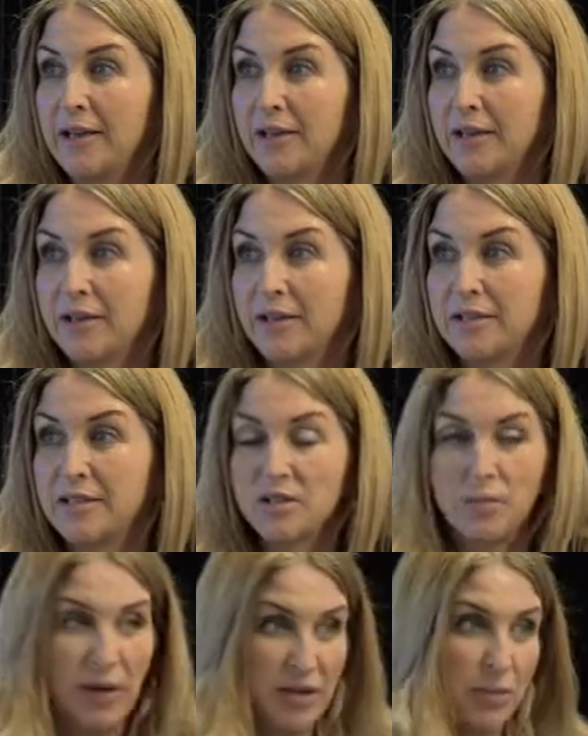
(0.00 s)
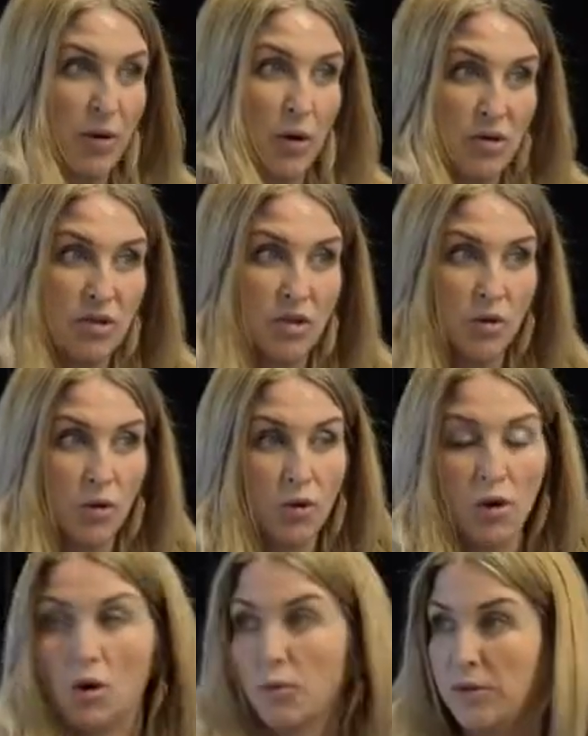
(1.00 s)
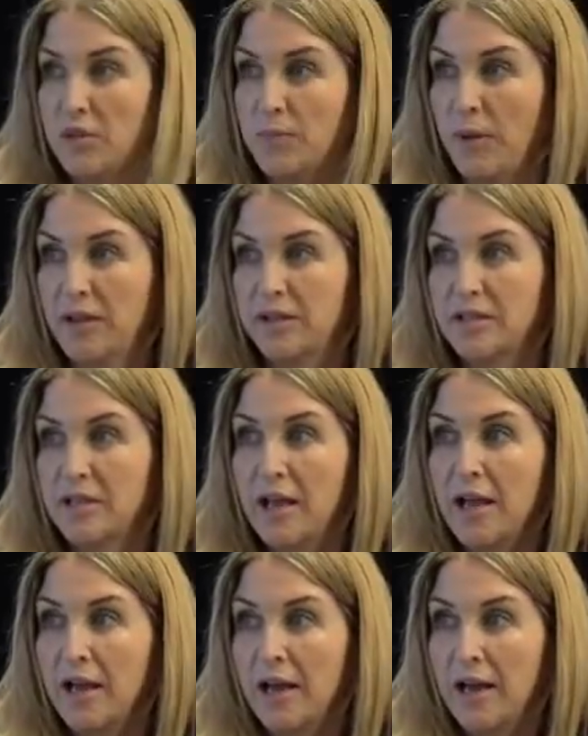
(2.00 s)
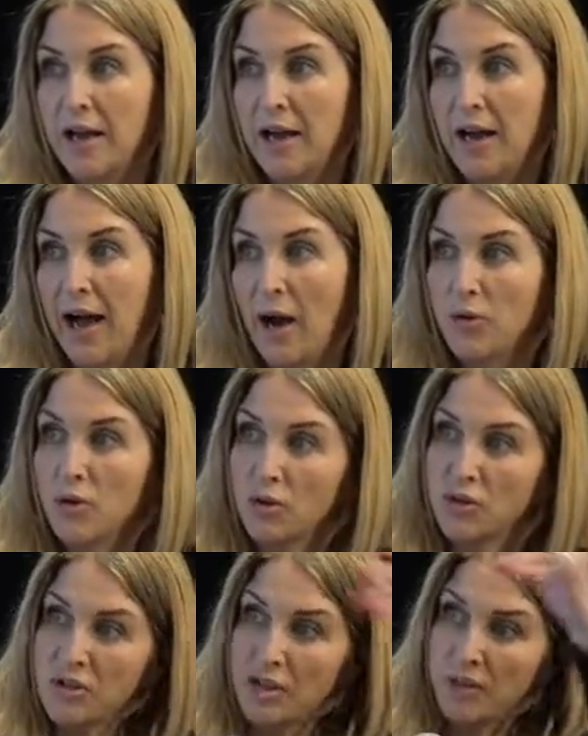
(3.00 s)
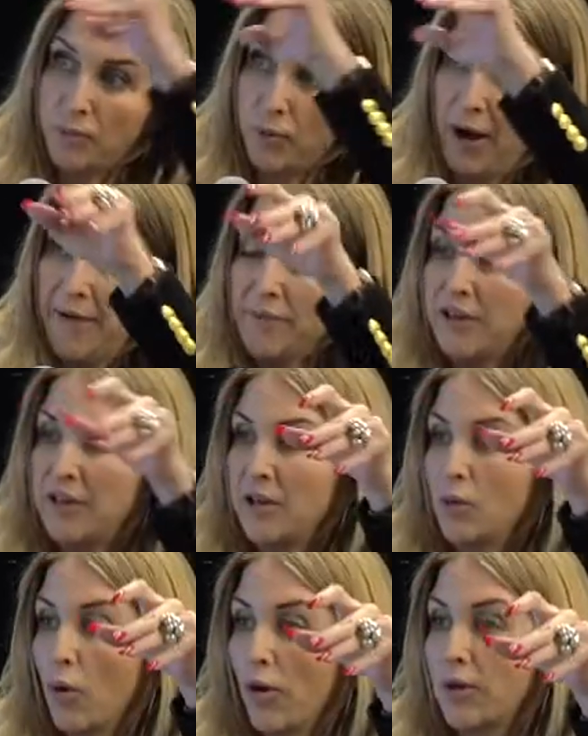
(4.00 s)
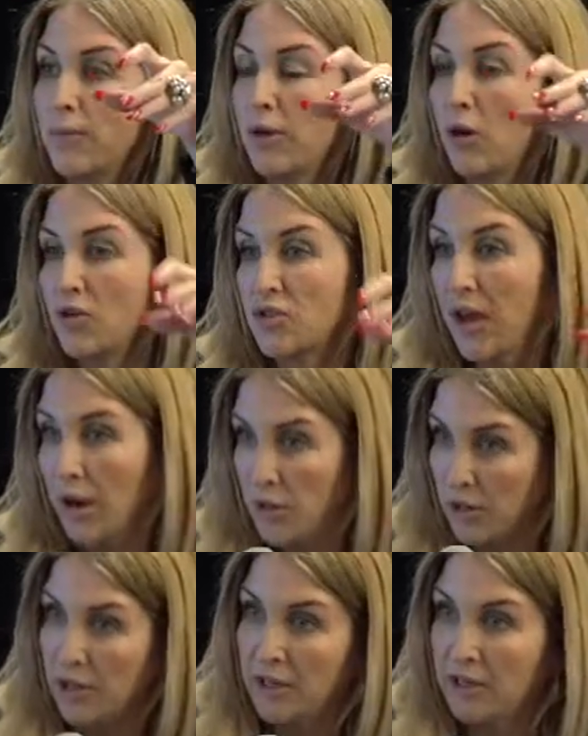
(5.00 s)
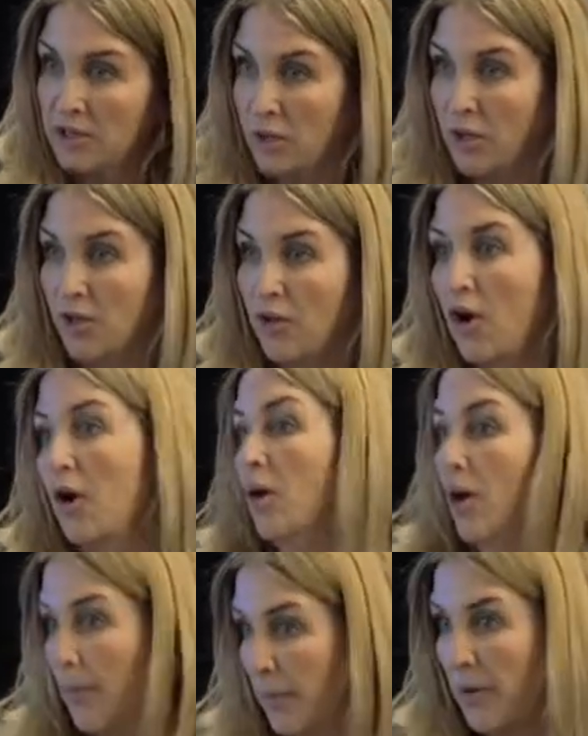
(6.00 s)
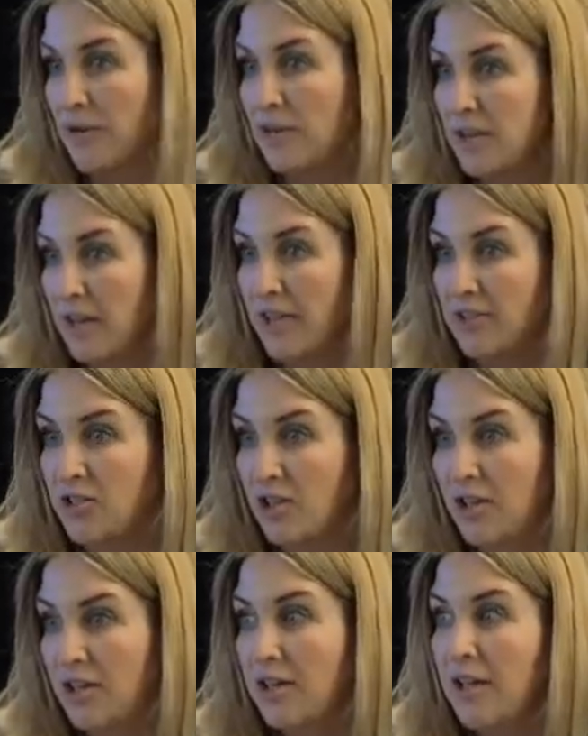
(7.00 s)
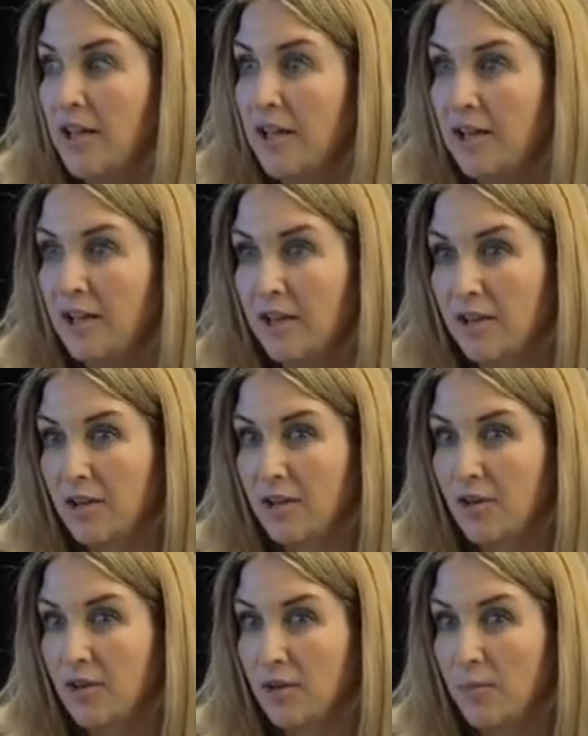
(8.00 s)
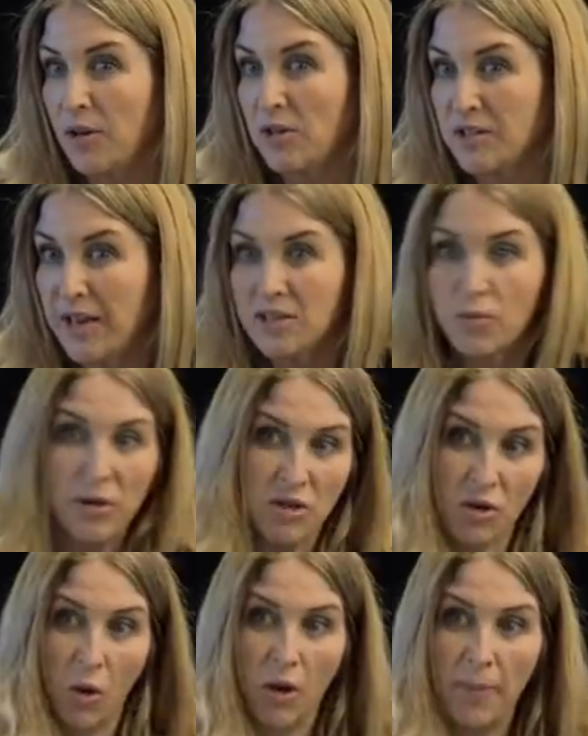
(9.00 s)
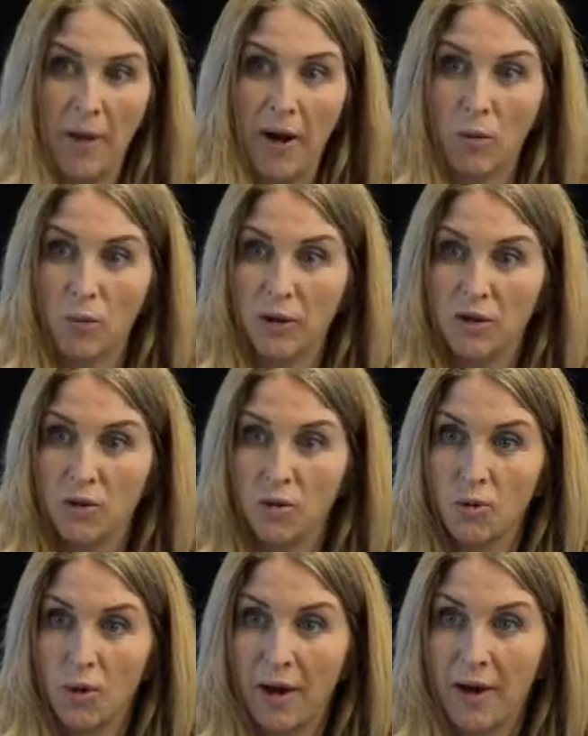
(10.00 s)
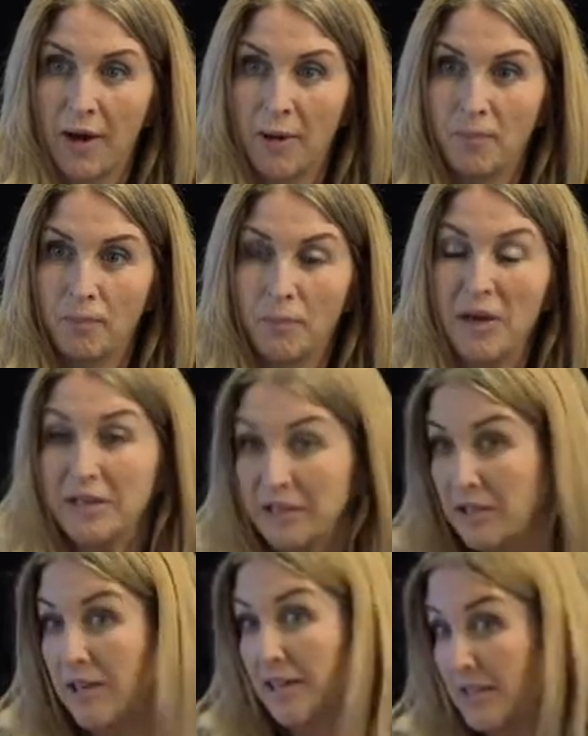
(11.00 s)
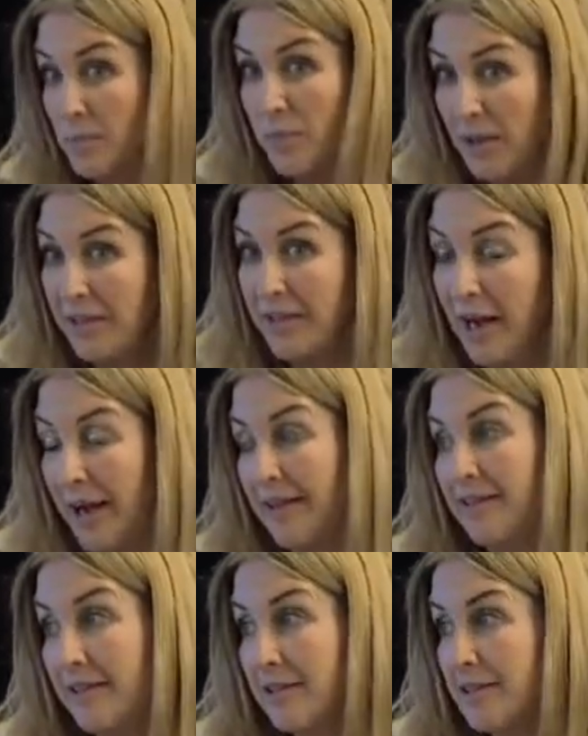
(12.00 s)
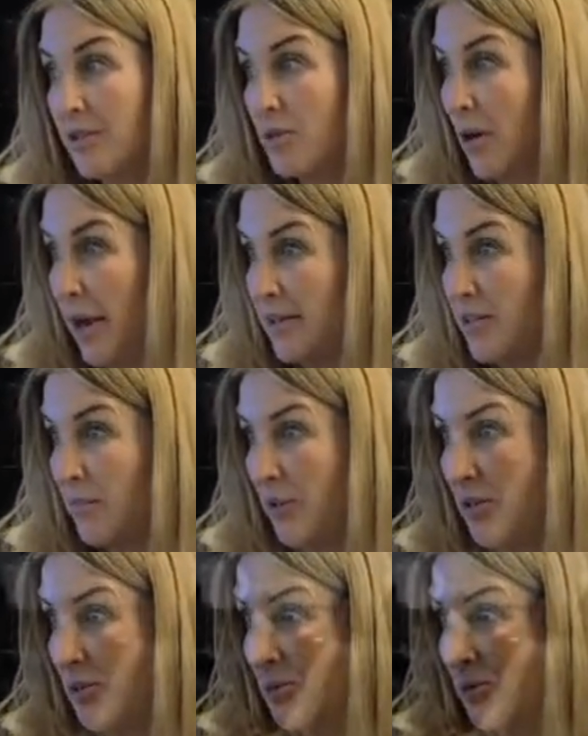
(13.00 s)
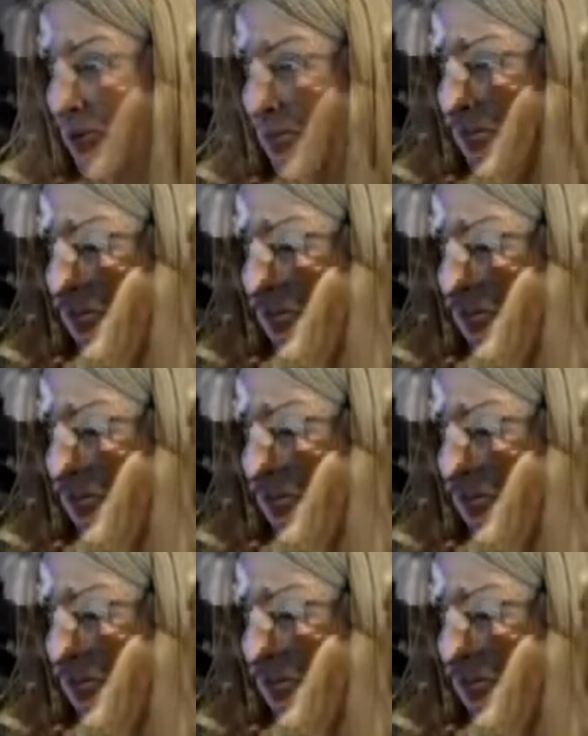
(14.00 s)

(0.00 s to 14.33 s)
uh, this space, because it's a newly open space, how you could sit privately and work, but also how you can get together up on the stage here. Uh, because that's what it's all about when you are building next big ideas that you guys have been doing.